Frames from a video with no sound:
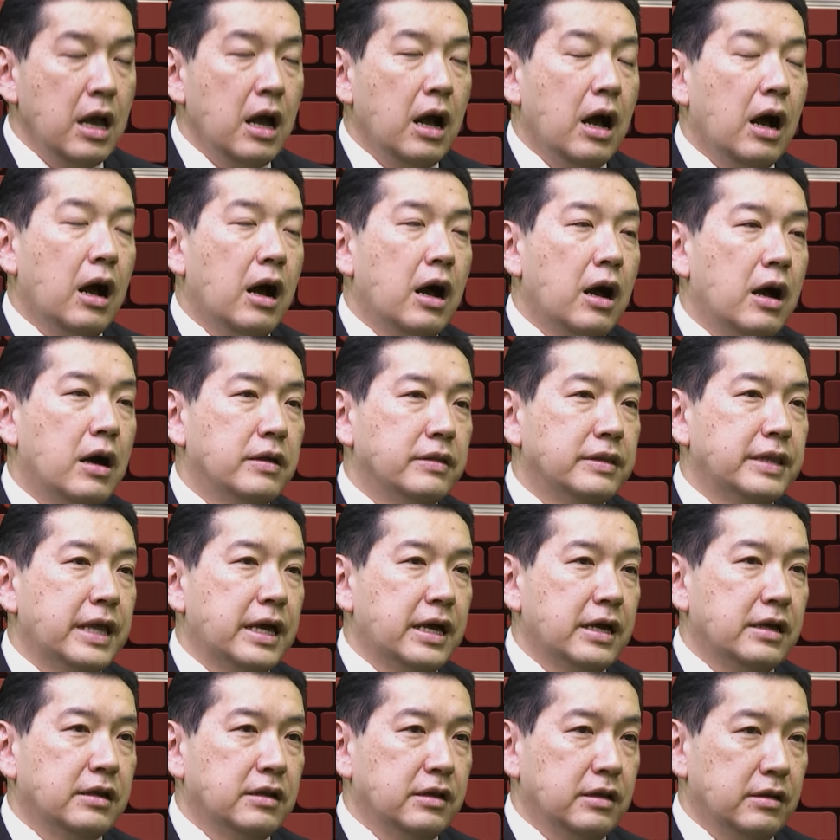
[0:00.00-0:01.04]

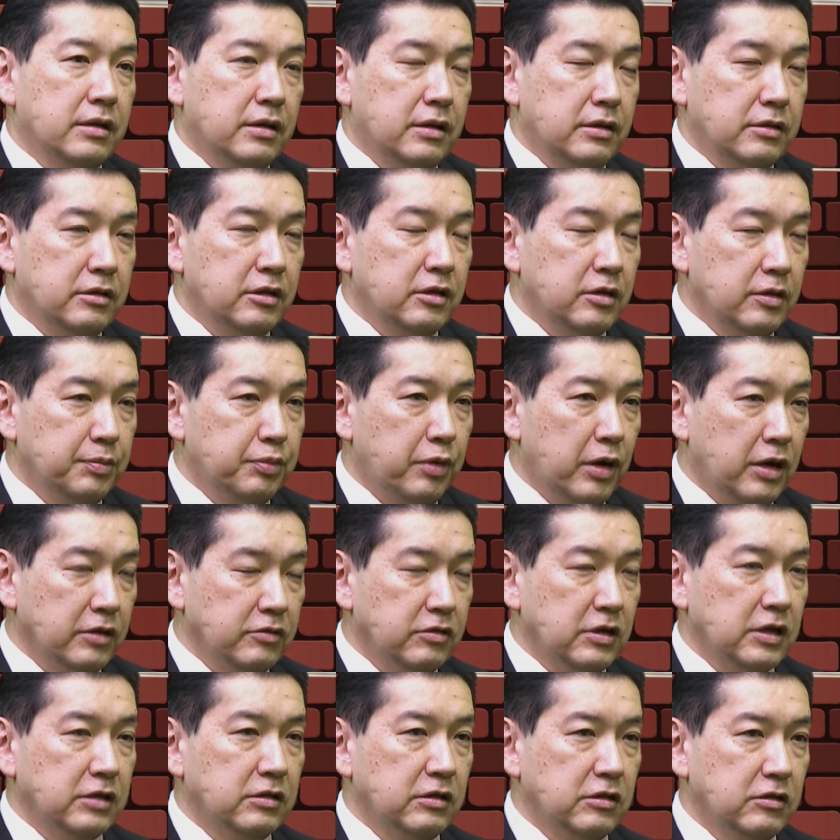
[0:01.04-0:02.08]
that the
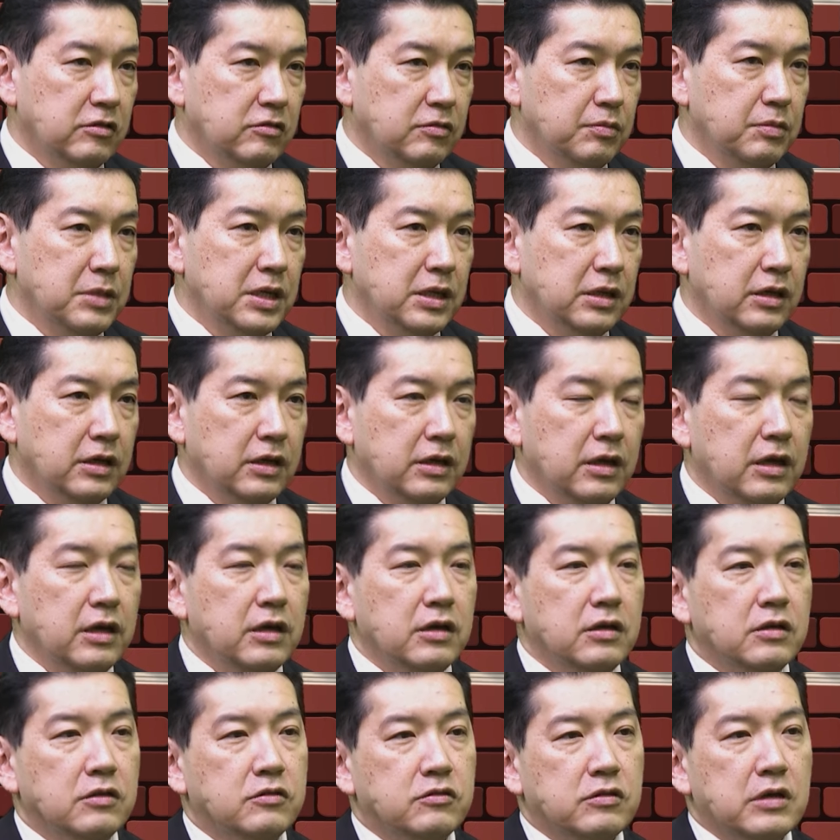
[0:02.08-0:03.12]
project is meeting
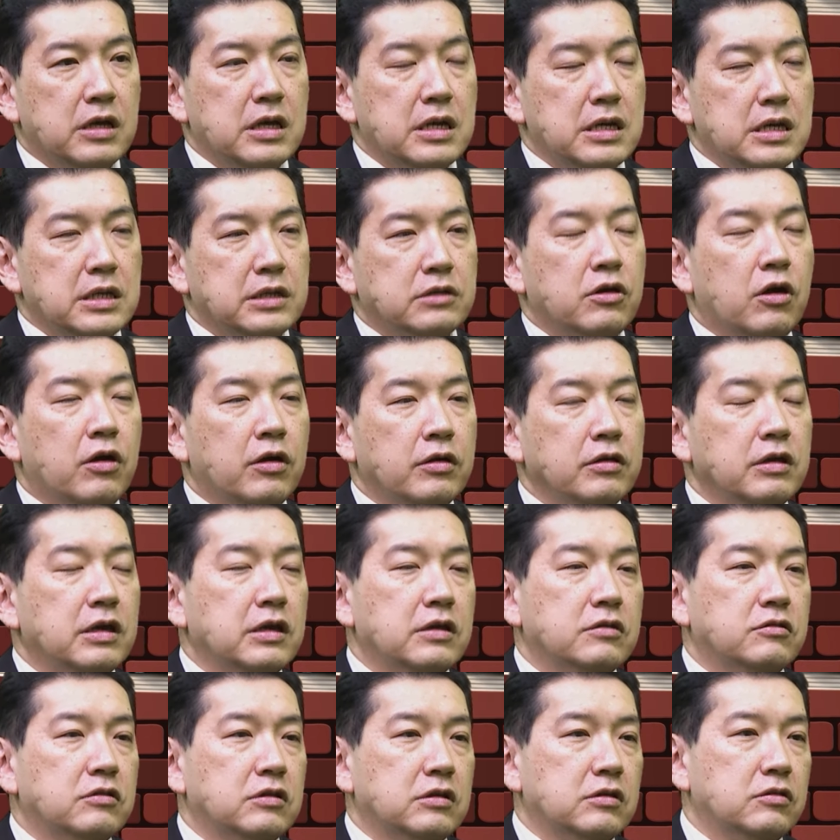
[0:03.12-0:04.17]
its
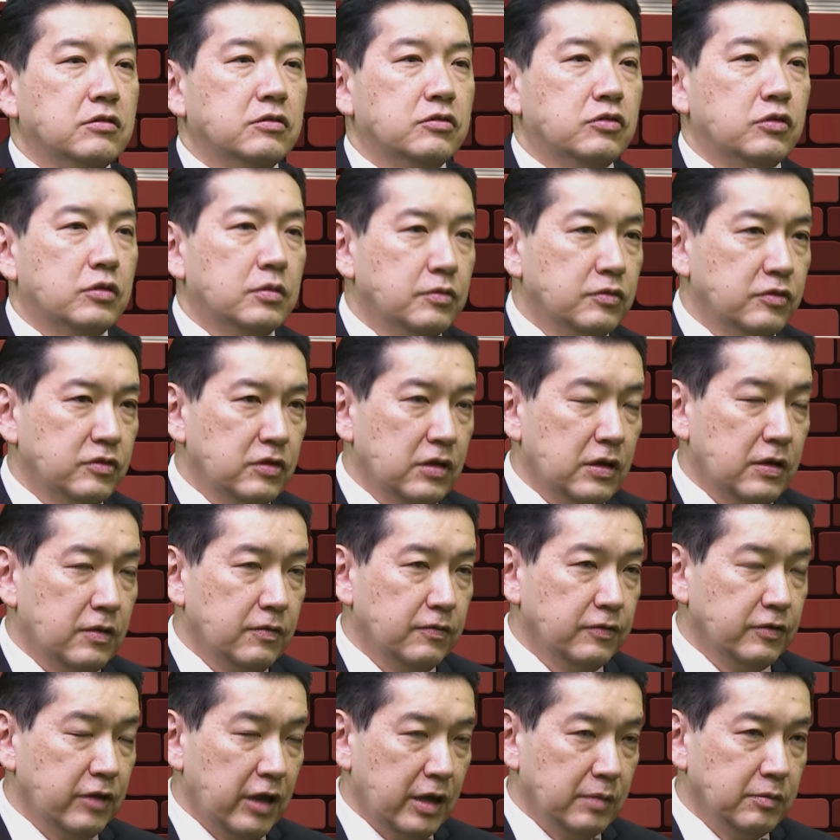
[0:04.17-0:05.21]
targets in mm-hmm. terms
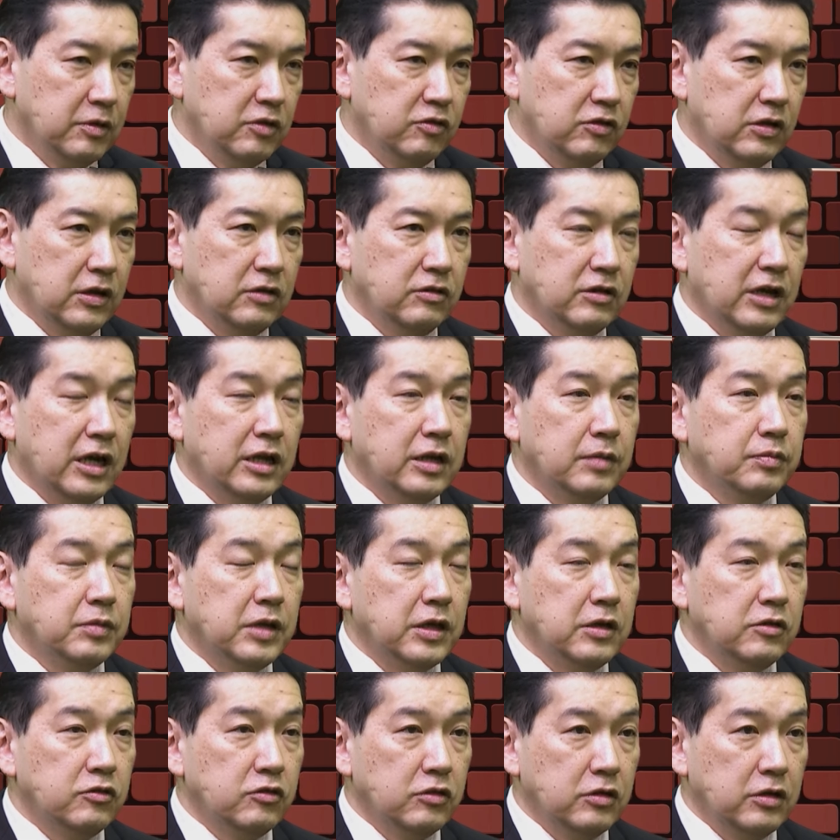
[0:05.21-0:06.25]
of climate change
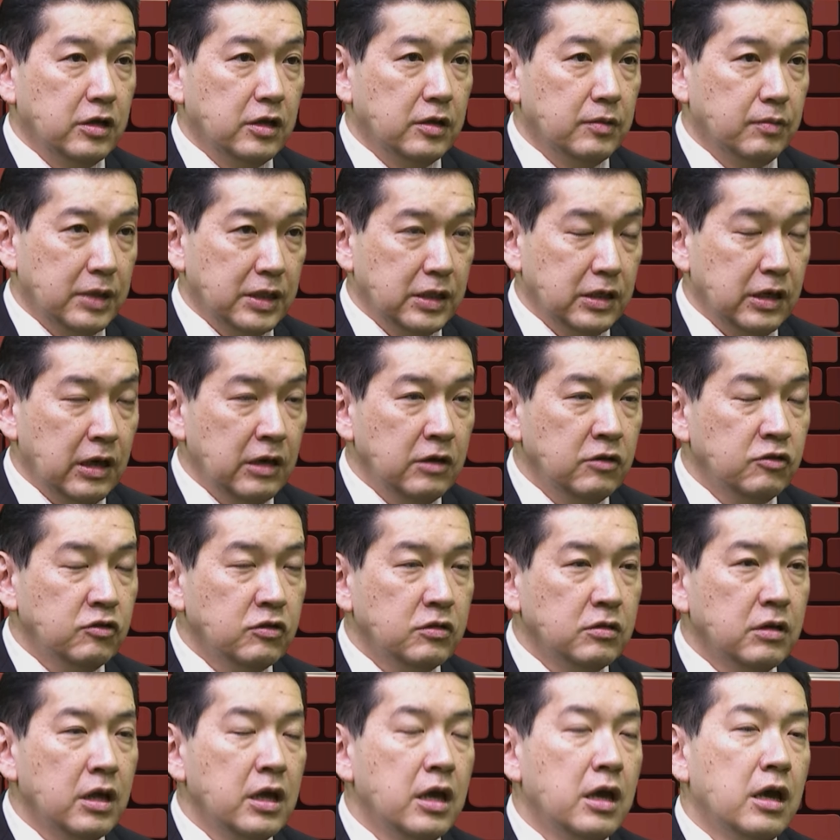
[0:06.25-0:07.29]
adaptation and
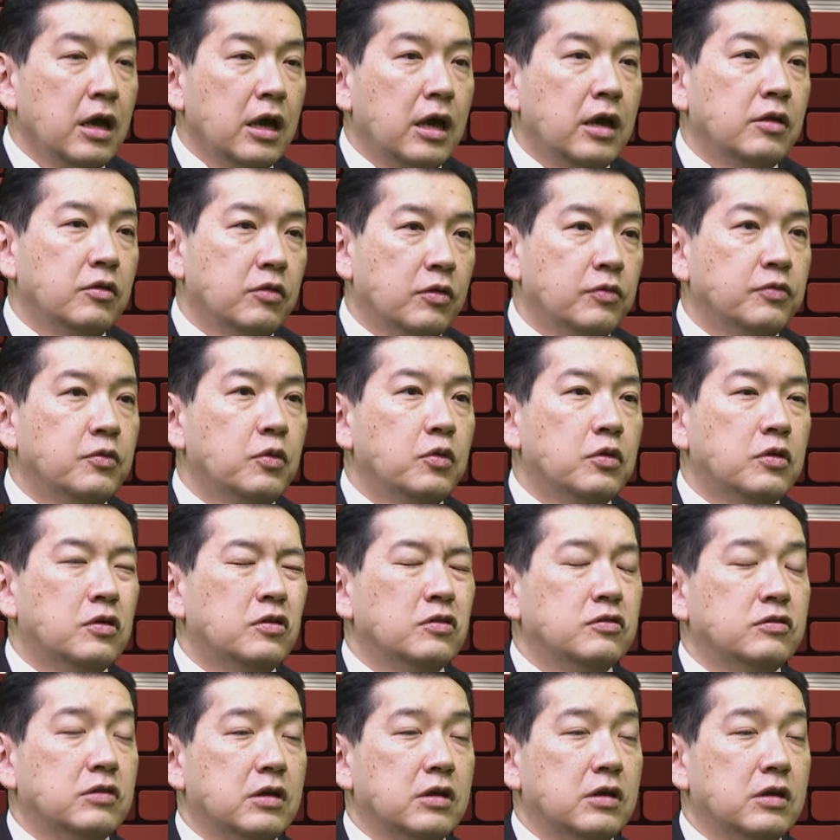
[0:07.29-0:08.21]
mitigation. Mm-hmm. And of course,